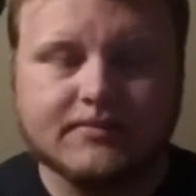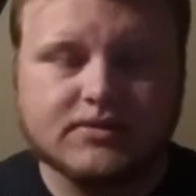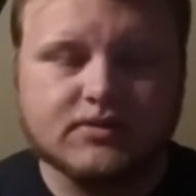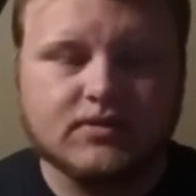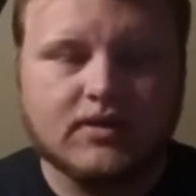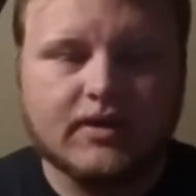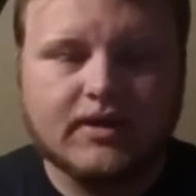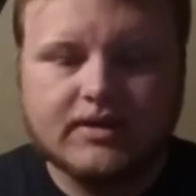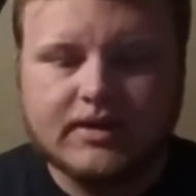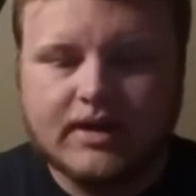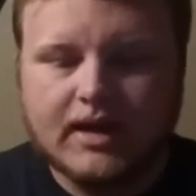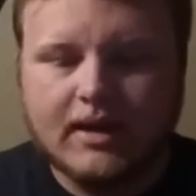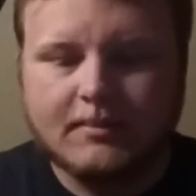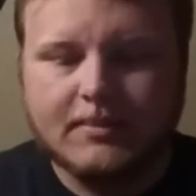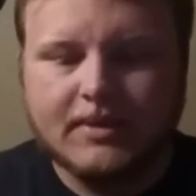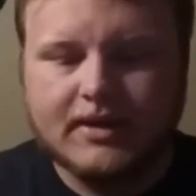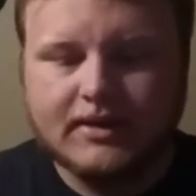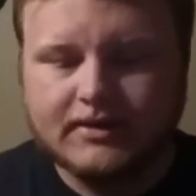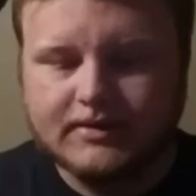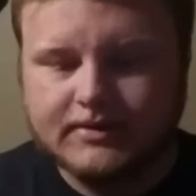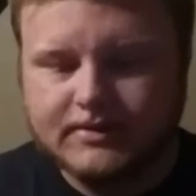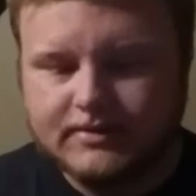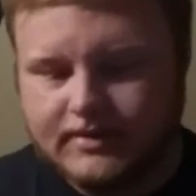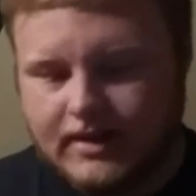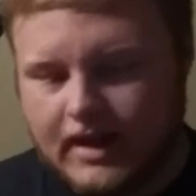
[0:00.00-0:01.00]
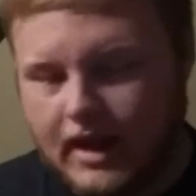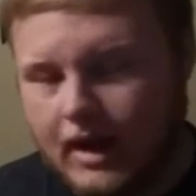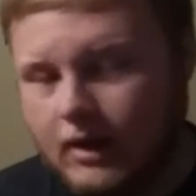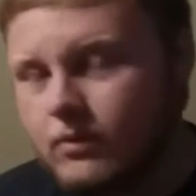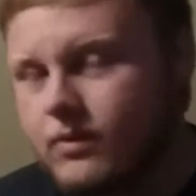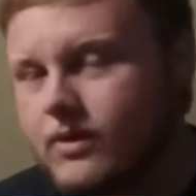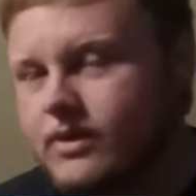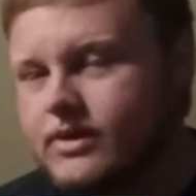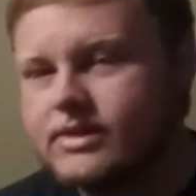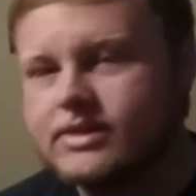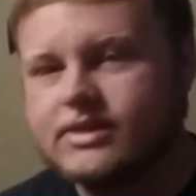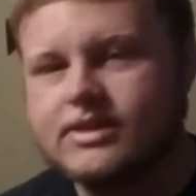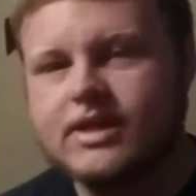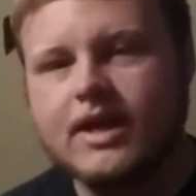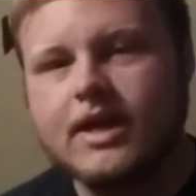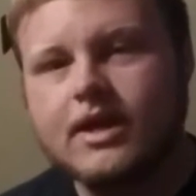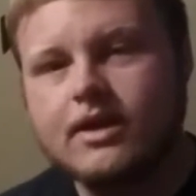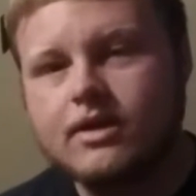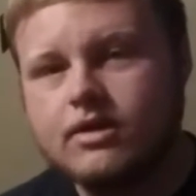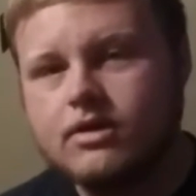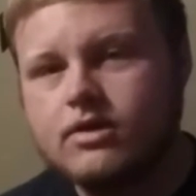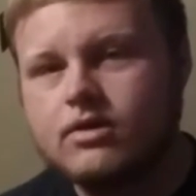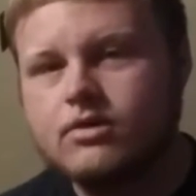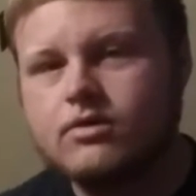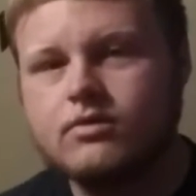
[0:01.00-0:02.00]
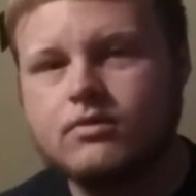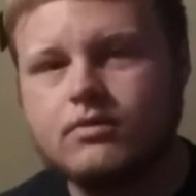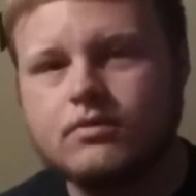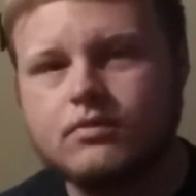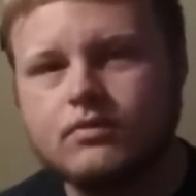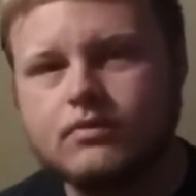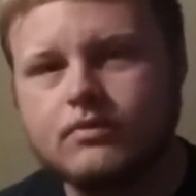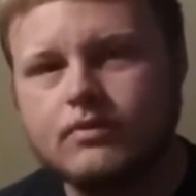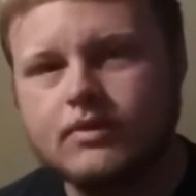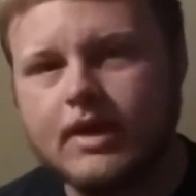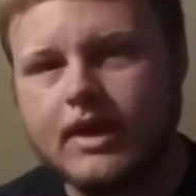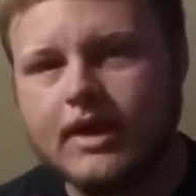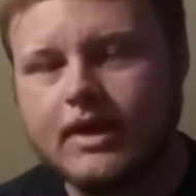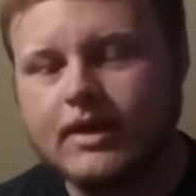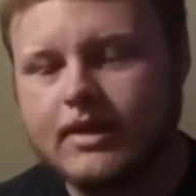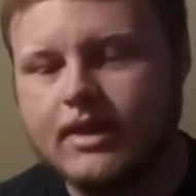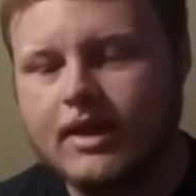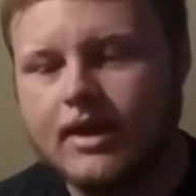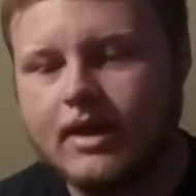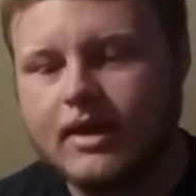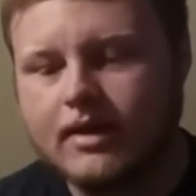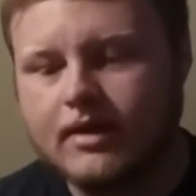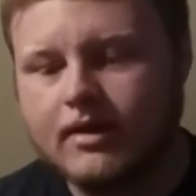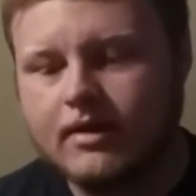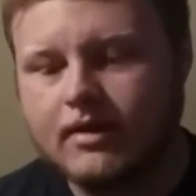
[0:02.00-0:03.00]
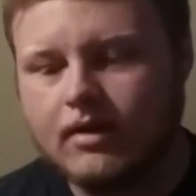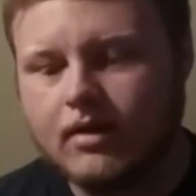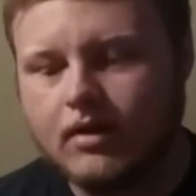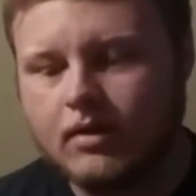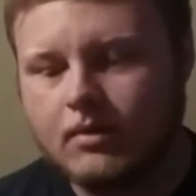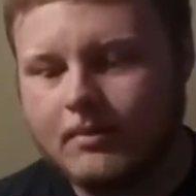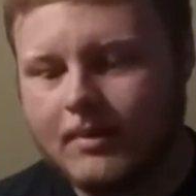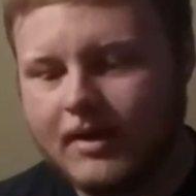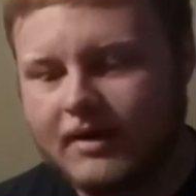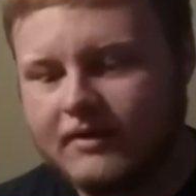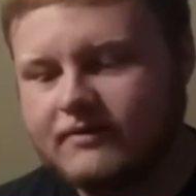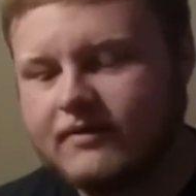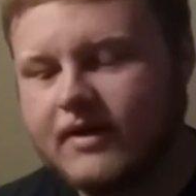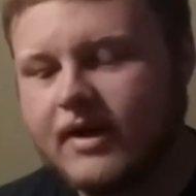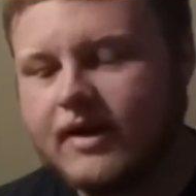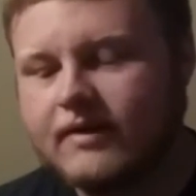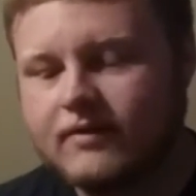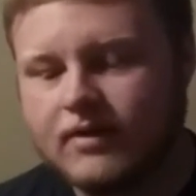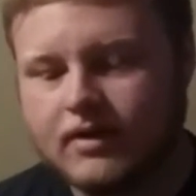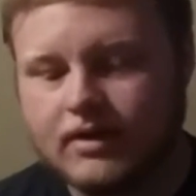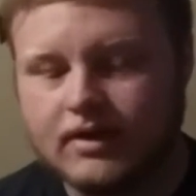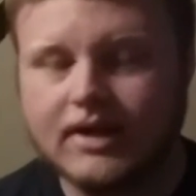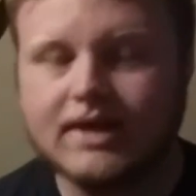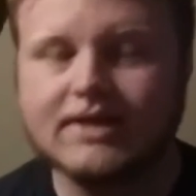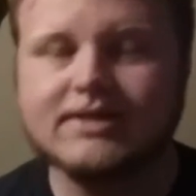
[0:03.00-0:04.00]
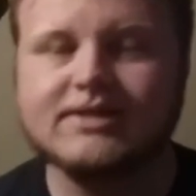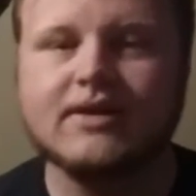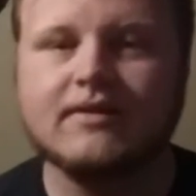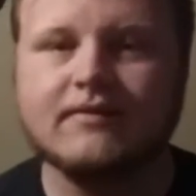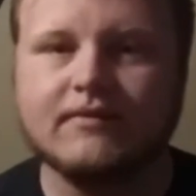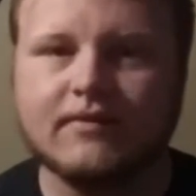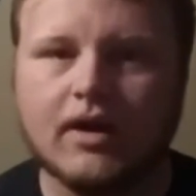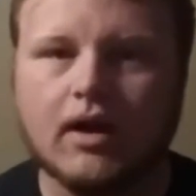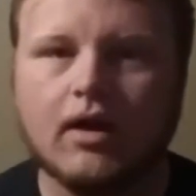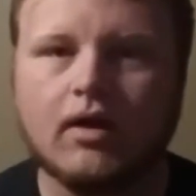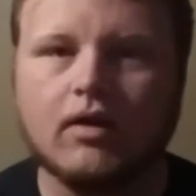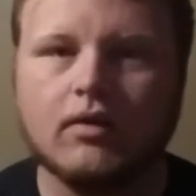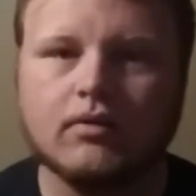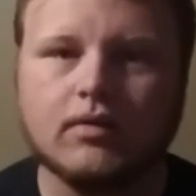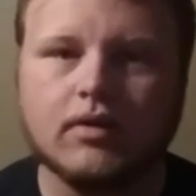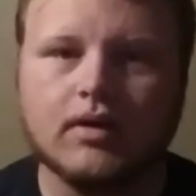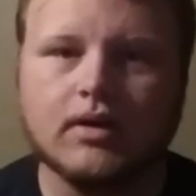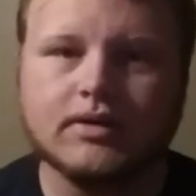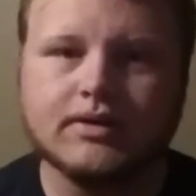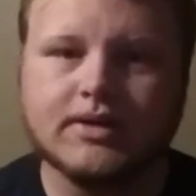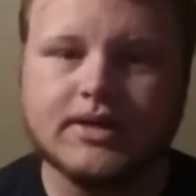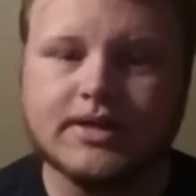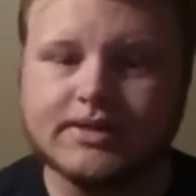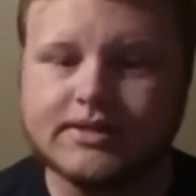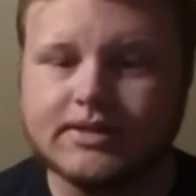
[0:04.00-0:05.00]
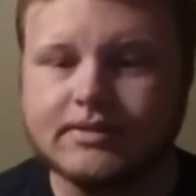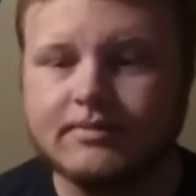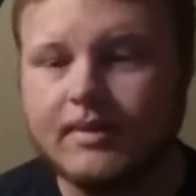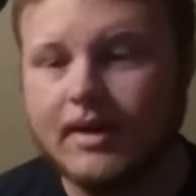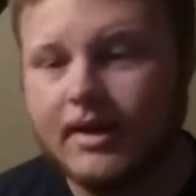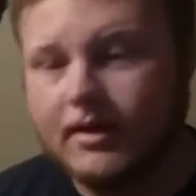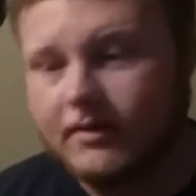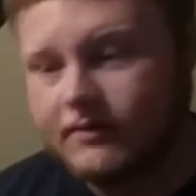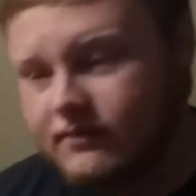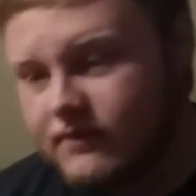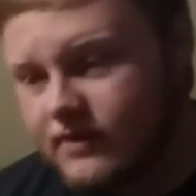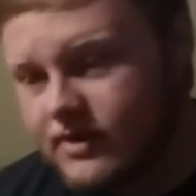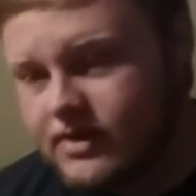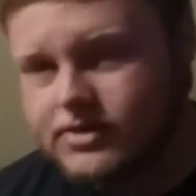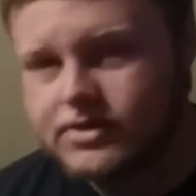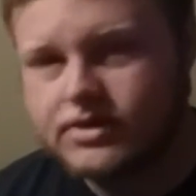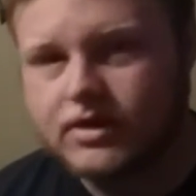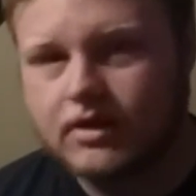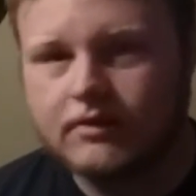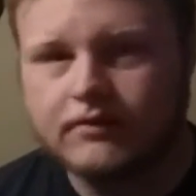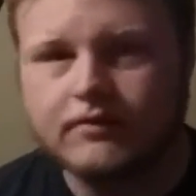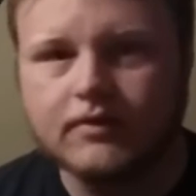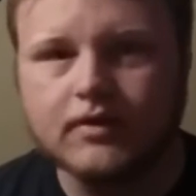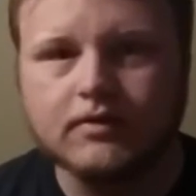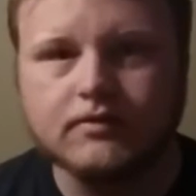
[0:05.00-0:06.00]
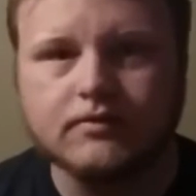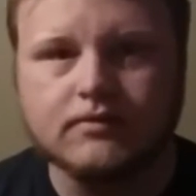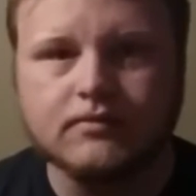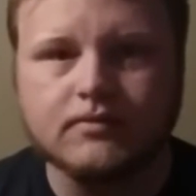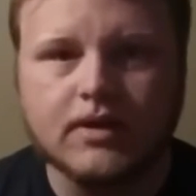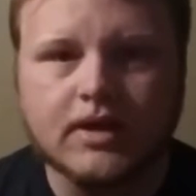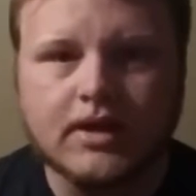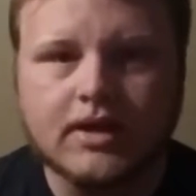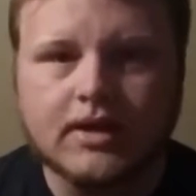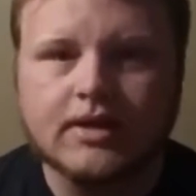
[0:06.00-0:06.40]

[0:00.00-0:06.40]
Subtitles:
So, I wouldn't tell you that they are my favorite unless I've caught a decent amount of fish off of them.